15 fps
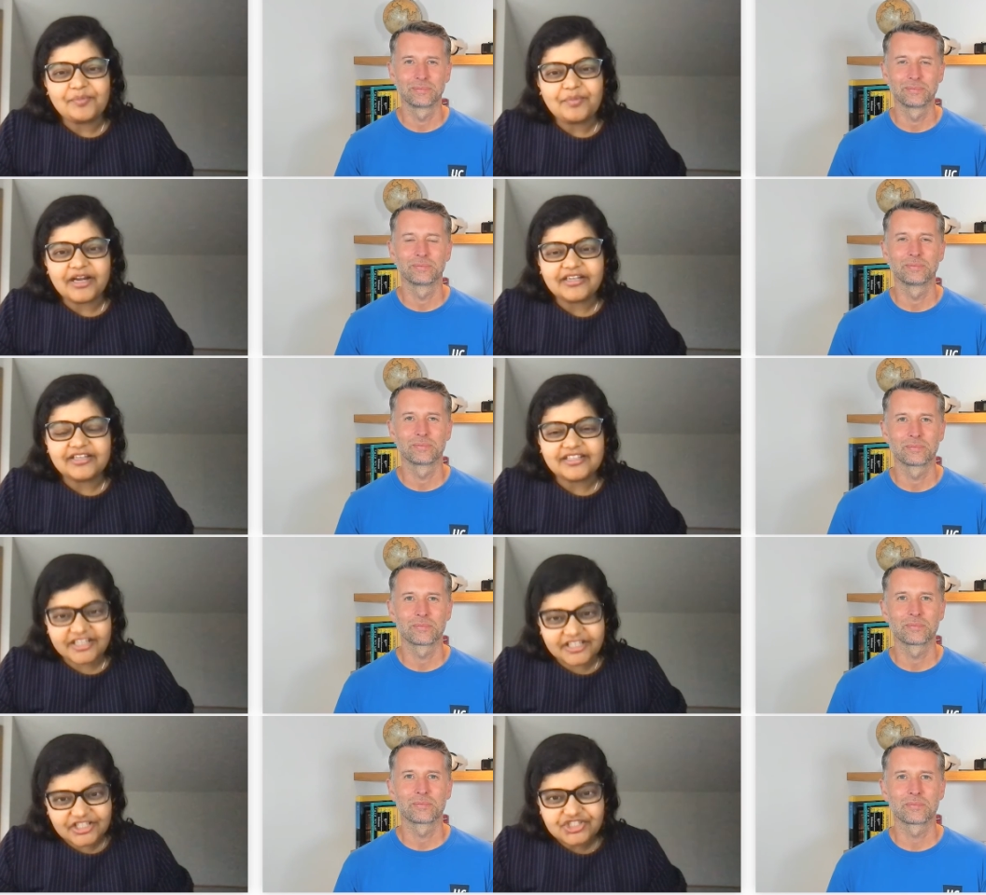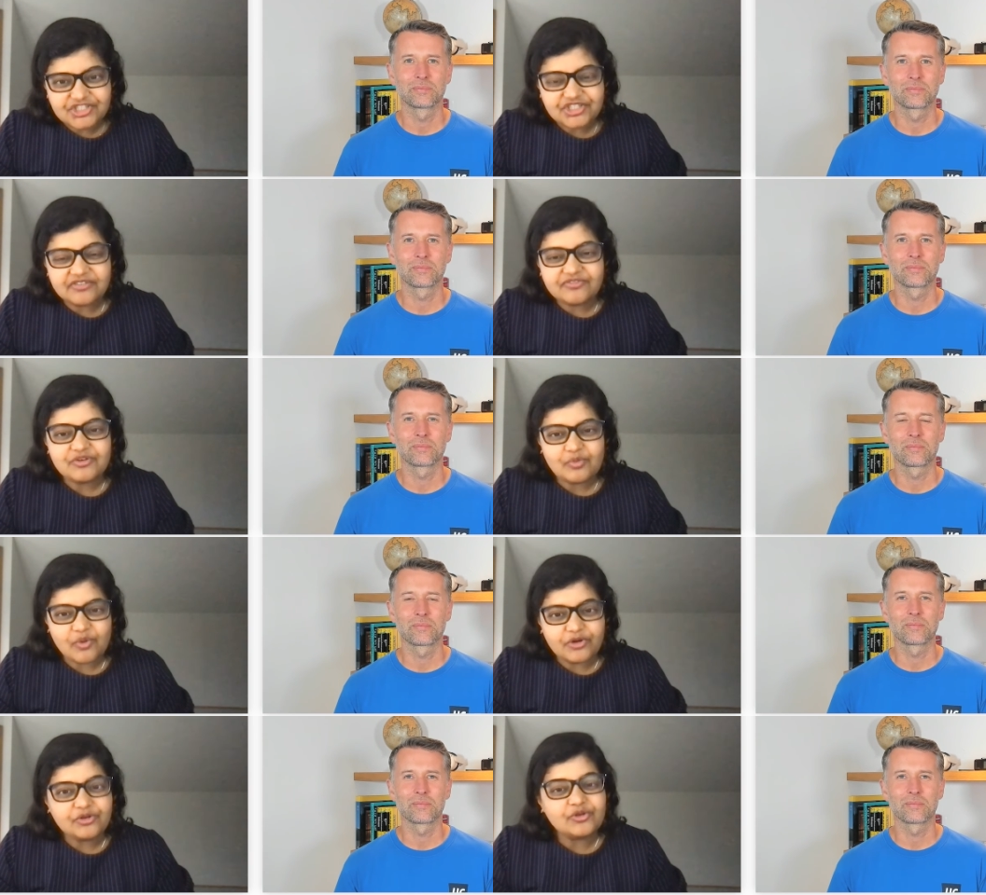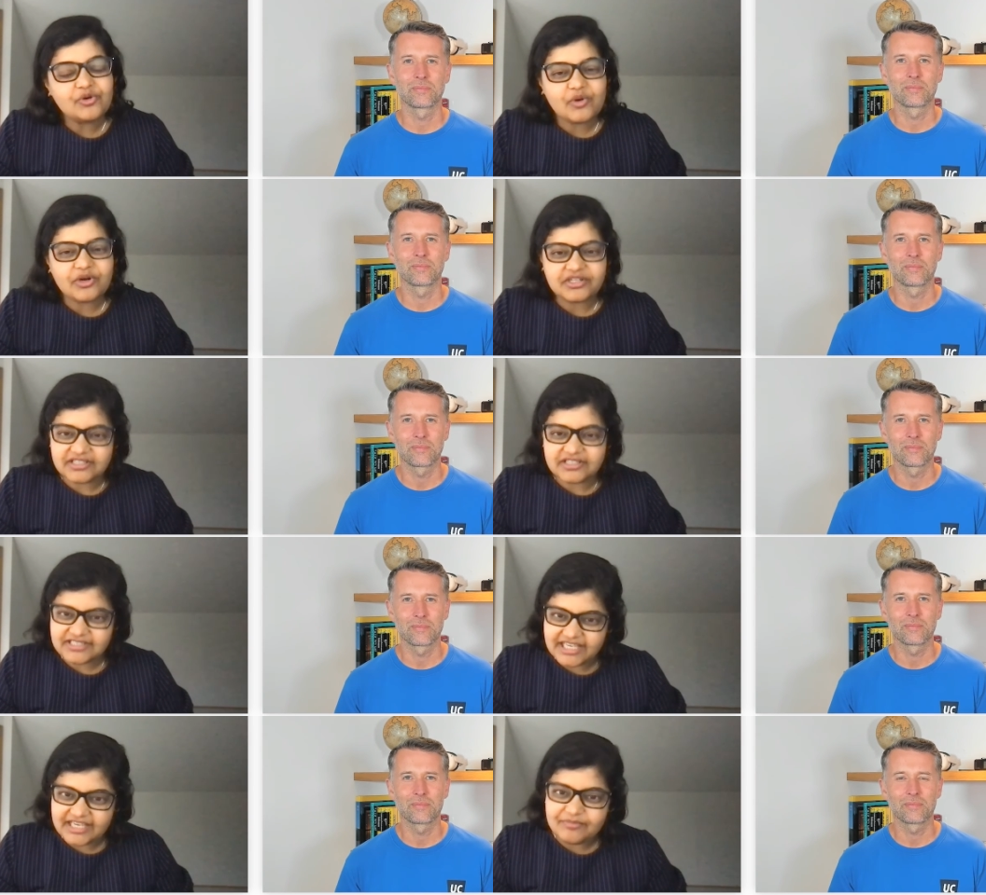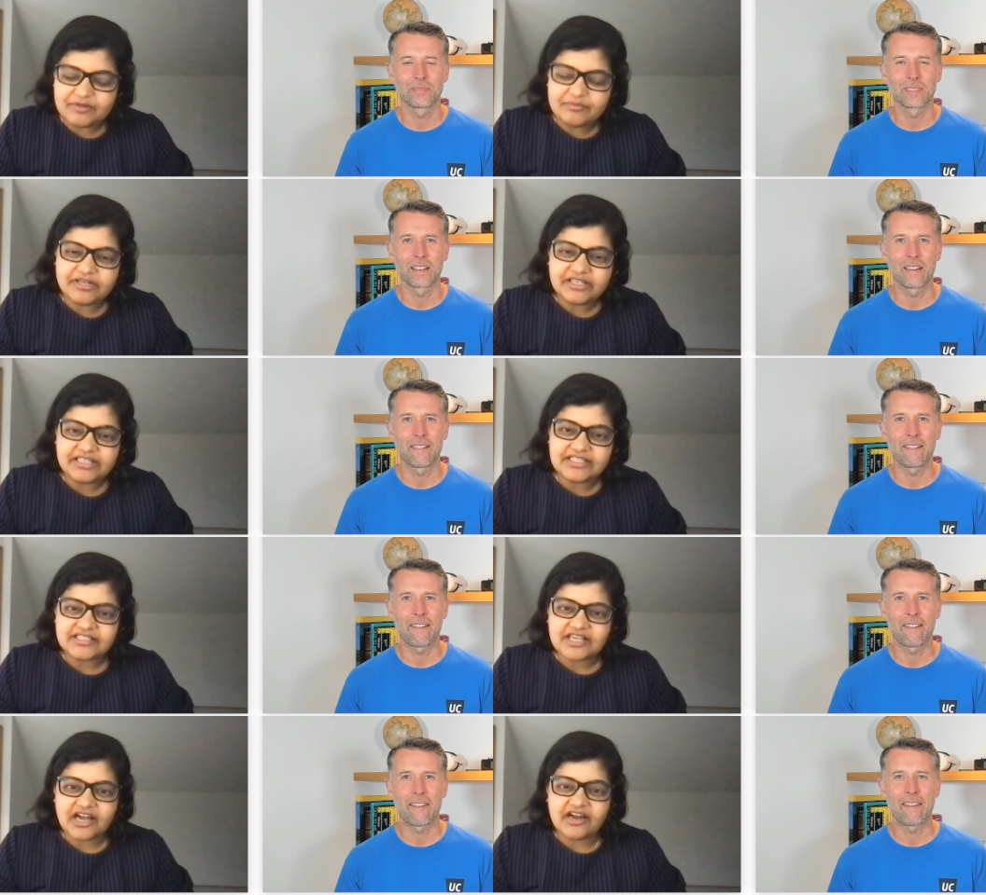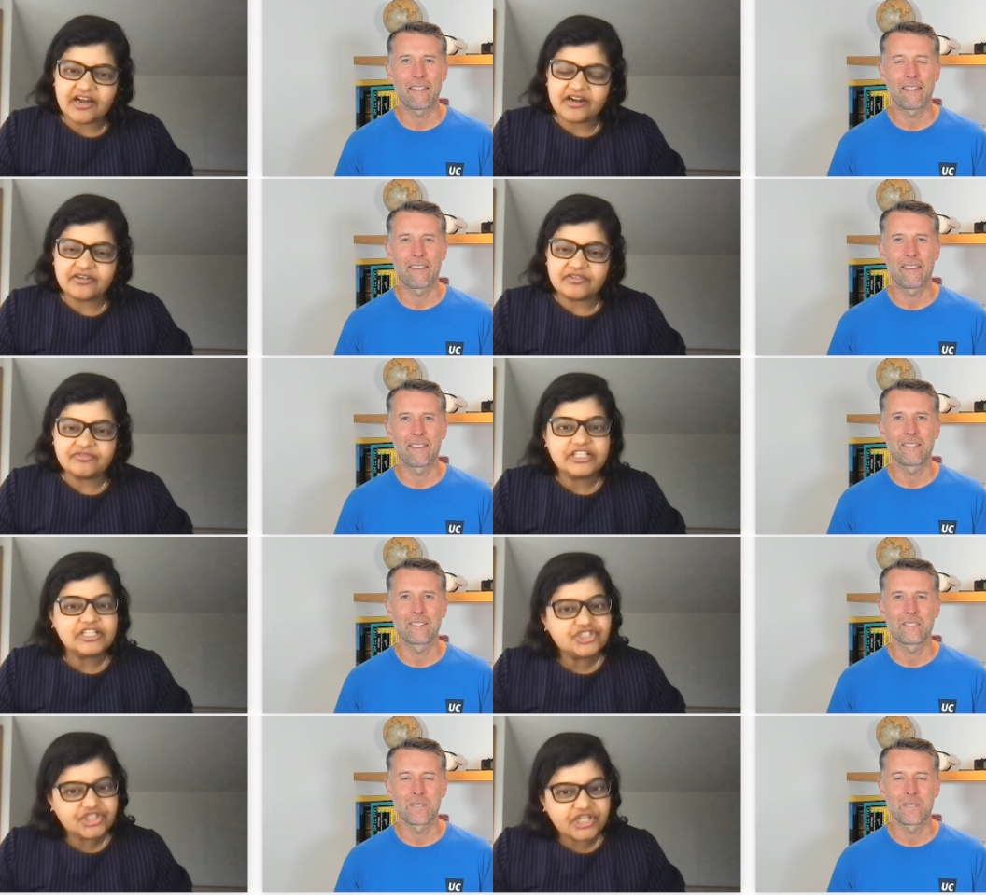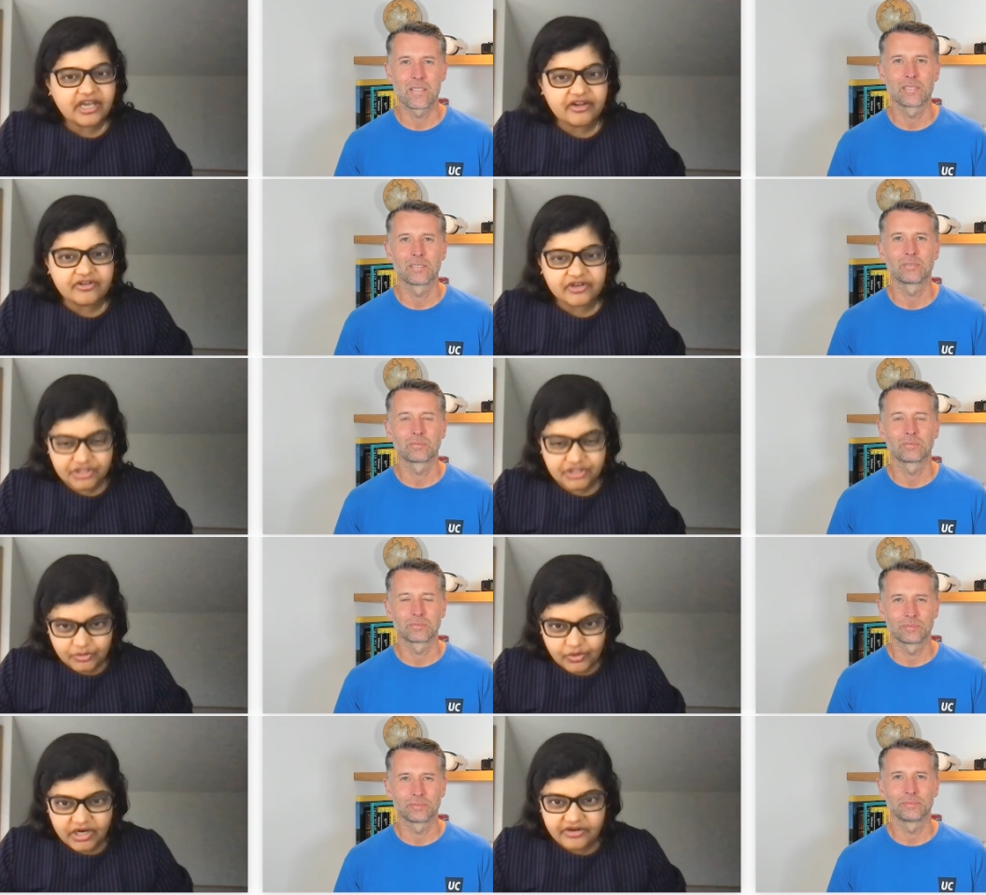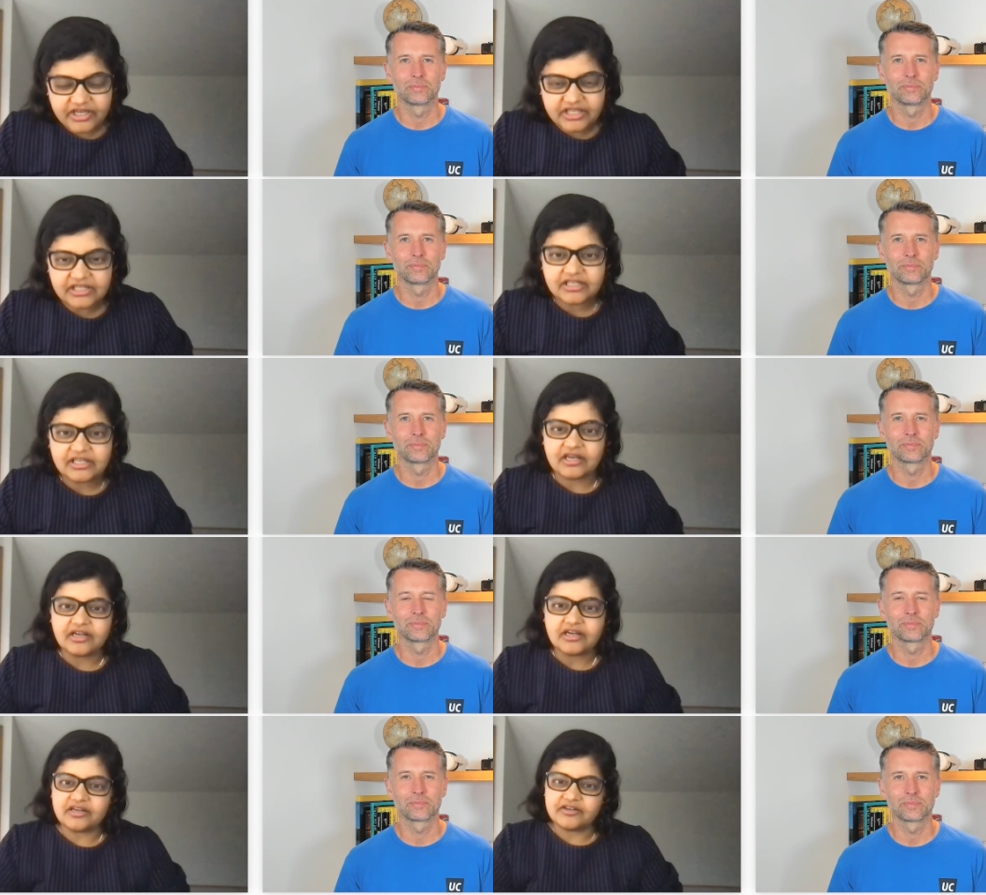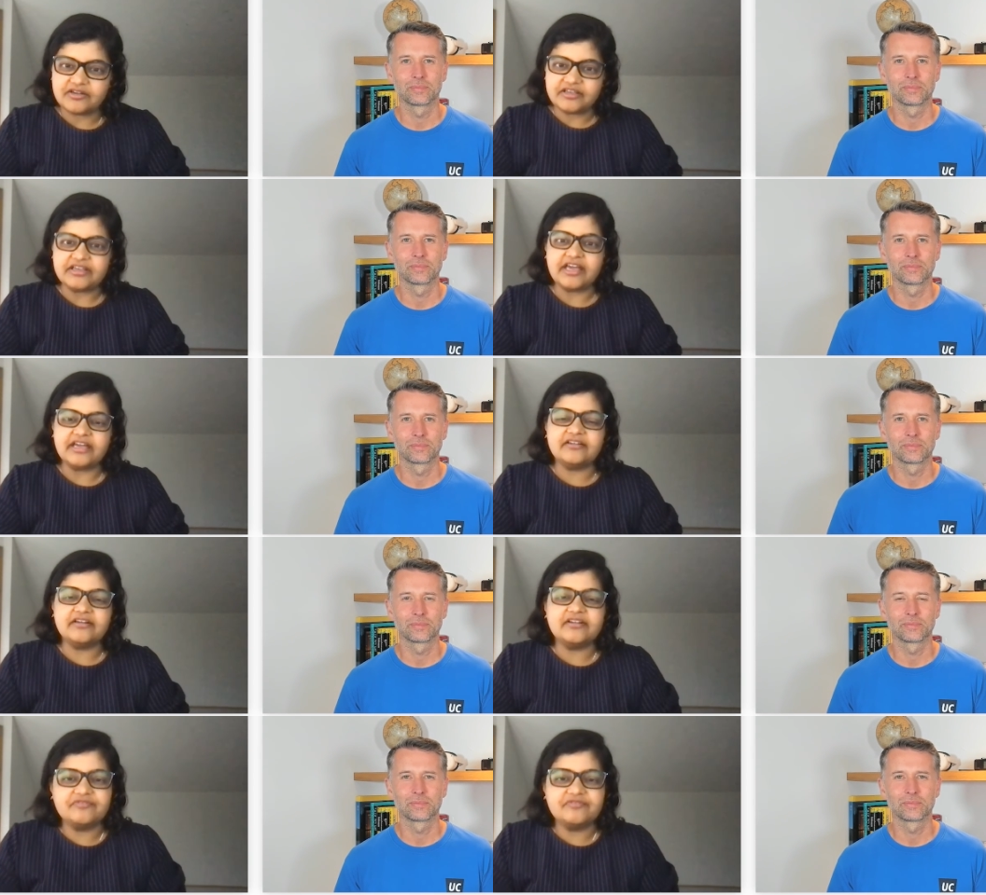Speaker 1: But in addition, if you want to know what its capabilities are, we'll share a URL